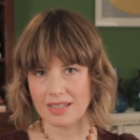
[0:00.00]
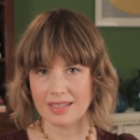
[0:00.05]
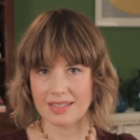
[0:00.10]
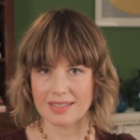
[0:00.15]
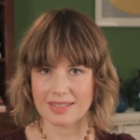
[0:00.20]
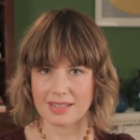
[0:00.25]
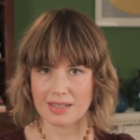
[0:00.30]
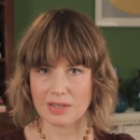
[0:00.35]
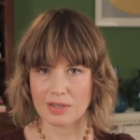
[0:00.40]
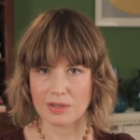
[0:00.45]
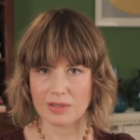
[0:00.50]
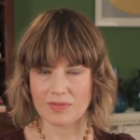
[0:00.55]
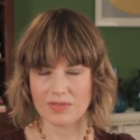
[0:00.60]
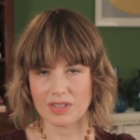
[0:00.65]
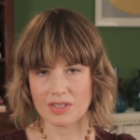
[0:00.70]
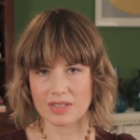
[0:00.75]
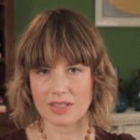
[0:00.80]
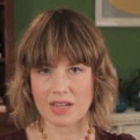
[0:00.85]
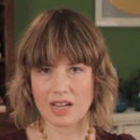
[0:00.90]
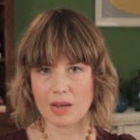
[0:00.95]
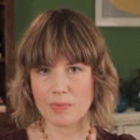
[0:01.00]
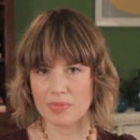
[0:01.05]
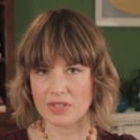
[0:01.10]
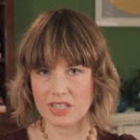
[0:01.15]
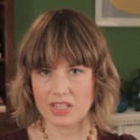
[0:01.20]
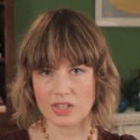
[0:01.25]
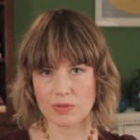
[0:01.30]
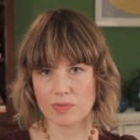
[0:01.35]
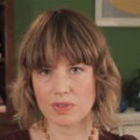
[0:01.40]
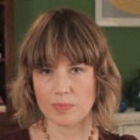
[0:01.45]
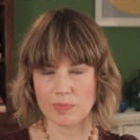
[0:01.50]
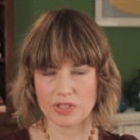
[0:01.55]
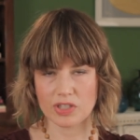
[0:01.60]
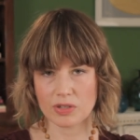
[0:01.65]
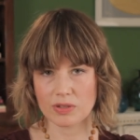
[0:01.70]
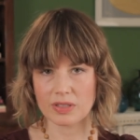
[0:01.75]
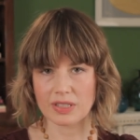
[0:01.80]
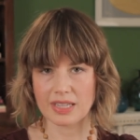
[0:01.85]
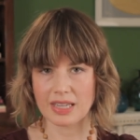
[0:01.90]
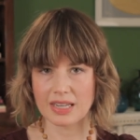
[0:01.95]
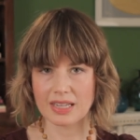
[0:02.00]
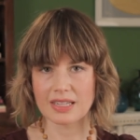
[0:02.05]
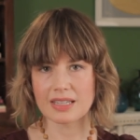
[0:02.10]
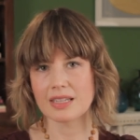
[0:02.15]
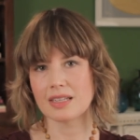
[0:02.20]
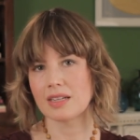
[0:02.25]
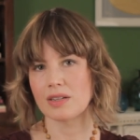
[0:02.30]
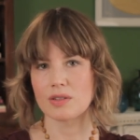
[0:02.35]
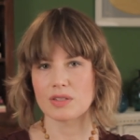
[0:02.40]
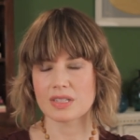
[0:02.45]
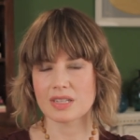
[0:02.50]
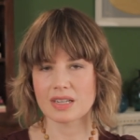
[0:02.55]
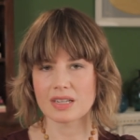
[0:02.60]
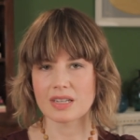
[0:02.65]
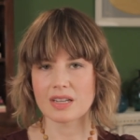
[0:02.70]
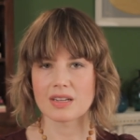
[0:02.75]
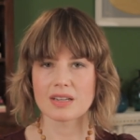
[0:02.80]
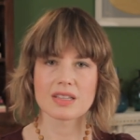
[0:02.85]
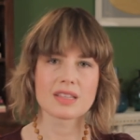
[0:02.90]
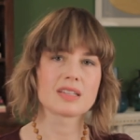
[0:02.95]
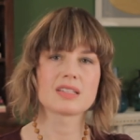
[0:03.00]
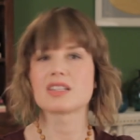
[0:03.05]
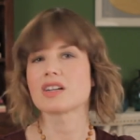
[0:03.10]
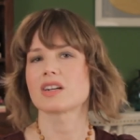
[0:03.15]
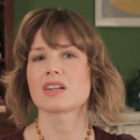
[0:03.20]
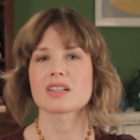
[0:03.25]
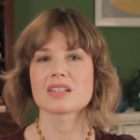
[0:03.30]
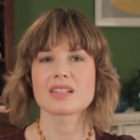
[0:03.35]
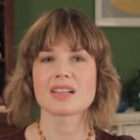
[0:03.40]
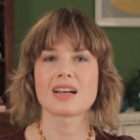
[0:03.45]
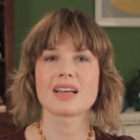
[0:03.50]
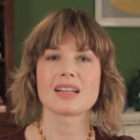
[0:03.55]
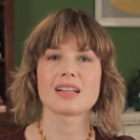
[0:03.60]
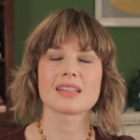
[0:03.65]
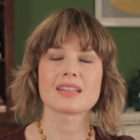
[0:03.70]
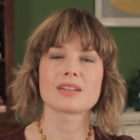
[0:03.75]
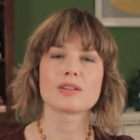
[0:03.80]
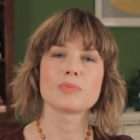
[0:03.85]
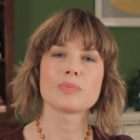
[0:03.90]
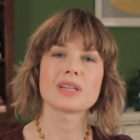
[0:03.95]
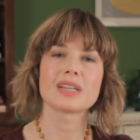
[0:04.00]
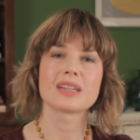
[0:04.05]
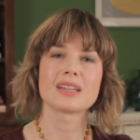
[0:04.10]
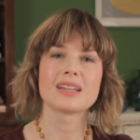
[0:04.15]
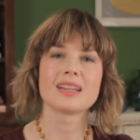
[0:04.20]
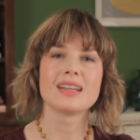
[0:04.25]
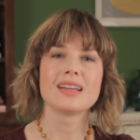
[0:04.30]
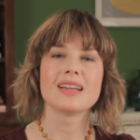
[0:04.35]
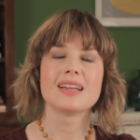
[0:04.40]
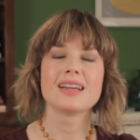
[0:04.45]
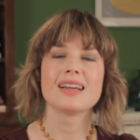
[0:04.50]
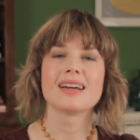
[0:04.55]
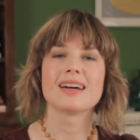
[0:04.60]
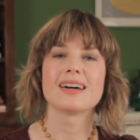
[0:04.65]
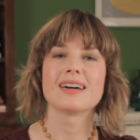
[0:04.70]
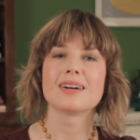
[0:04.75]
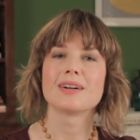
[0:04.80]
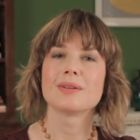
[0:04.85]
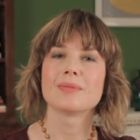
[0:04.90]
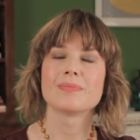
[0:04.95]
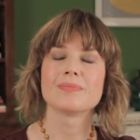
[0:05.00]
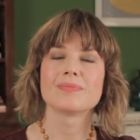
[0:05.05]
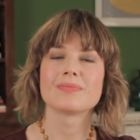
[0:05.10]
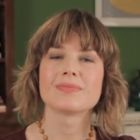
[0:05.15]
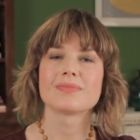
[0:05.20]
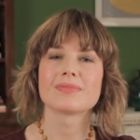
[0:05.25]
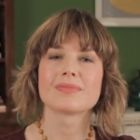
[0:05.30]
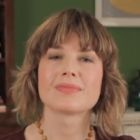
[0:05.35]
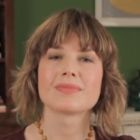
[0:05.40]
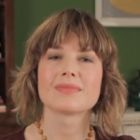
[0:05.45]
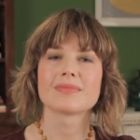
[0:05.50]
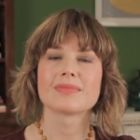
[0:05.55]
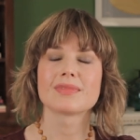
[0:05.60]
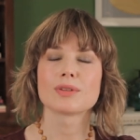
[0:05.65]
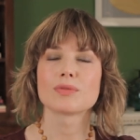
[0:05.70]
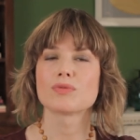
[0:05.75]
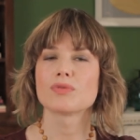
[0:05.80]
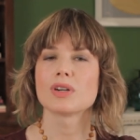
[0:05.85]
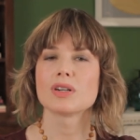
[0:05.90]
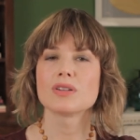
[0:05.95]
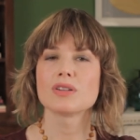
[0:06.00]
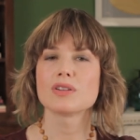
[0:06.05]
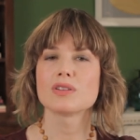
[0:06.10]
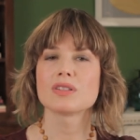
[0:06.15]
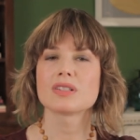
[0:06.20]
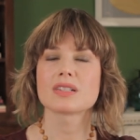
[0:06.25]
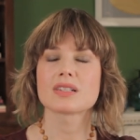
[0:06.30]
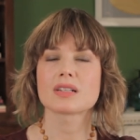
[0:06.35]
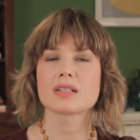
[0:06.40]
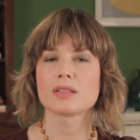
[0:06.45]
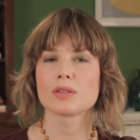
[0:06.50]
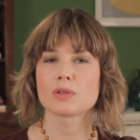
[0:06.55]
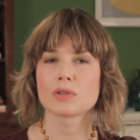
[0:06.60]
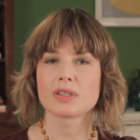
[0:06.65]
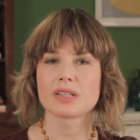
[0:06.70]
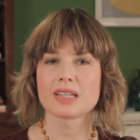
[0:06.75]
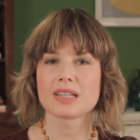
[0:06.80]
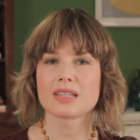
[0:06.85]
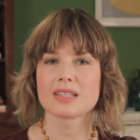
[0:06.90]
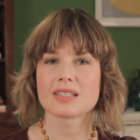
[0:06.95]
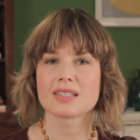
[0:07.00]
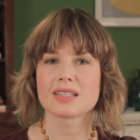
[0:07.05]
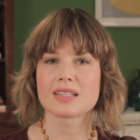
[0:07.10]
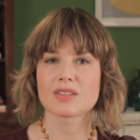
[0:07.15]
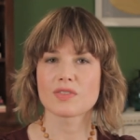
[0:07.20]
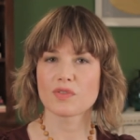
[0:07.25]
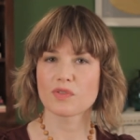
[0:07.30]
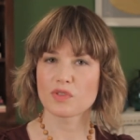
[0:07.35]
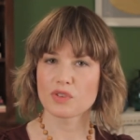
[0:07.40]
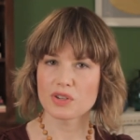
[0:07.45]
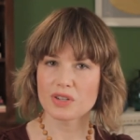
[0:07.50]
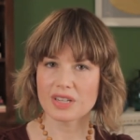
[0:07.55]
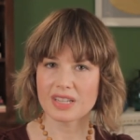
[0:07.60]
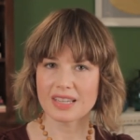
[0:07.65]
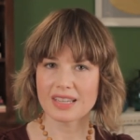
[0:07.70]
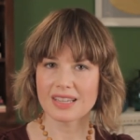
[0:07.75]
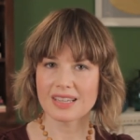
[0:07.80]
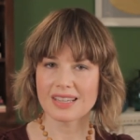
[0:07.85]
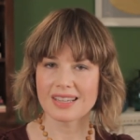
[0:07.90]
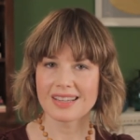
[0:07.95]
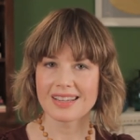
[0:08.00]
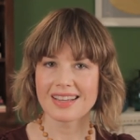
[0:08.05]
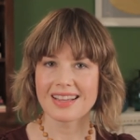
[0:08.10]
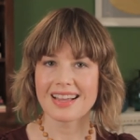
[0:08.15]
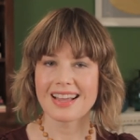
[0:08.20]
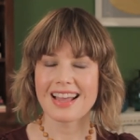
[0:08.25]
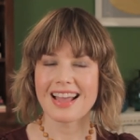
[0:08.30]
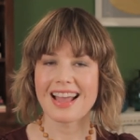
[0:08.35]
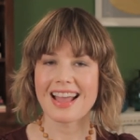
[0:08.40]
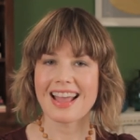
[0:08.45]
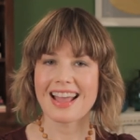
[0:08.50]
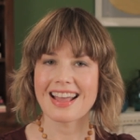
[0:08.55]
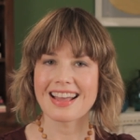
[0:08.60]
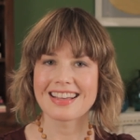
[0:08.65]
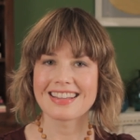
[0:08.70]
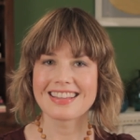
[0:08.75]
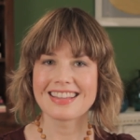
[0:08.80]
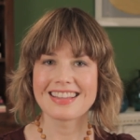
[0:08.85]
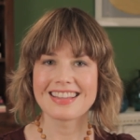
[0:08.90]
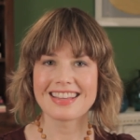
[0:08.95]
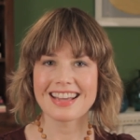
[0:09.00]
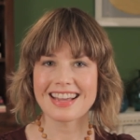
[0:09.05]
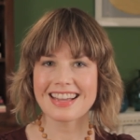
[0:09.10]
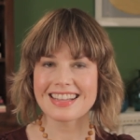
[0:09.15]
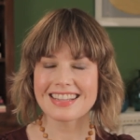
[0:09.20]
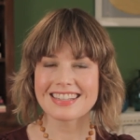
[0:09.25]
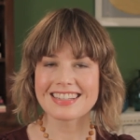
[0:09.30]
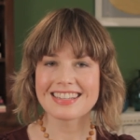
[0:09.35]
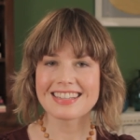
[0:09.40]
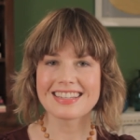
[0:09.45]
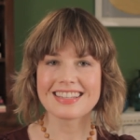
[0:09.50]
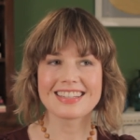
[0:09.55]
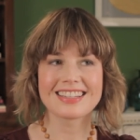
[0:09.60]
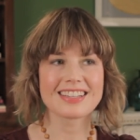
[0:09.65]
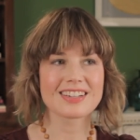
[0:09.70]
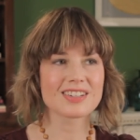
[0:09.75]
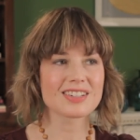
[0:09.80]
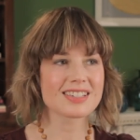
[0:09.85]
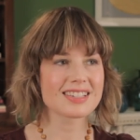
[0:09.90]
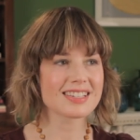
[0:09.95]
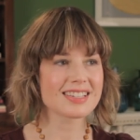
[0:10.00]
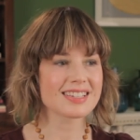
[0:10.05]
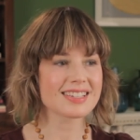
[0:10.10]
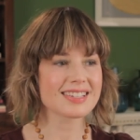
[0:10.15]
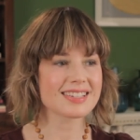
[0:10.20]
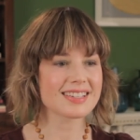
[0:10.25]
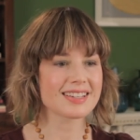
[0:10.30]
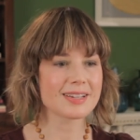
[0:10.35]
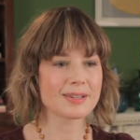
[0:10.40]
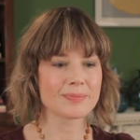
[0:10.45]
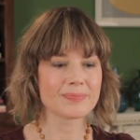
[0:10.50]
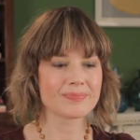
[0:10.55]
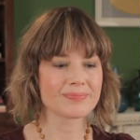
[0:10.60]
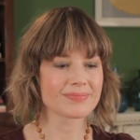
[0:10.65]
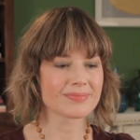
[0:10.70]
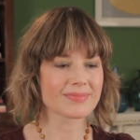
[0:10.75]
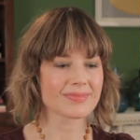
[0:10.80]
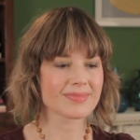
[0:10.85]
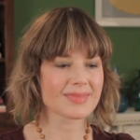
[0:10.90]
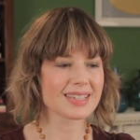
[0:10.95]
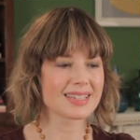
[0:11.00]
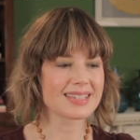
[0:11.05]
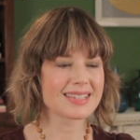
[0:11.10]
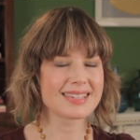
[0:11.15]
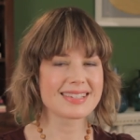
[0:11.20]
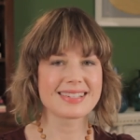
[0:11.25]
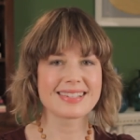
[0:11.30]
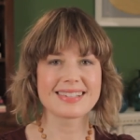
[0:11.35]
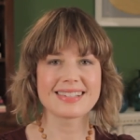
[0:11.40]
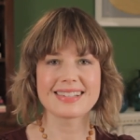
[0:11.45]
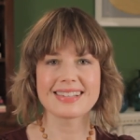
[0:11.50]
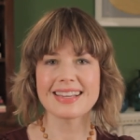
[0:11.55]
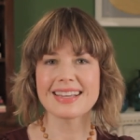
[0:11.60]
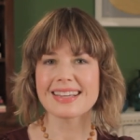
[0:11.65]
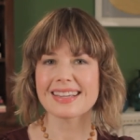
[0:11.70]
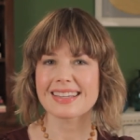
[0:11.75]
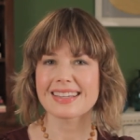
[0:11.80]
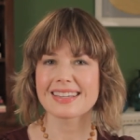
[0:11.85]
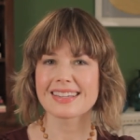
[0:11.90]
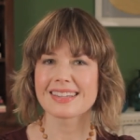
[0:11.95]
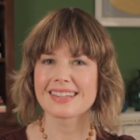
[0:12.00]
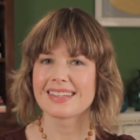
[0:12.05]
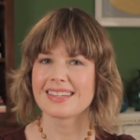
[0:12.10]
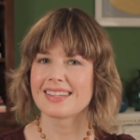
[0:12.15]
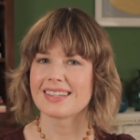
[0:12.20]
So if there's a composition with patchouli in it, you know it's gonna go to the dark side a little bit. The rose is glorious, it's fruity, and then there's this sick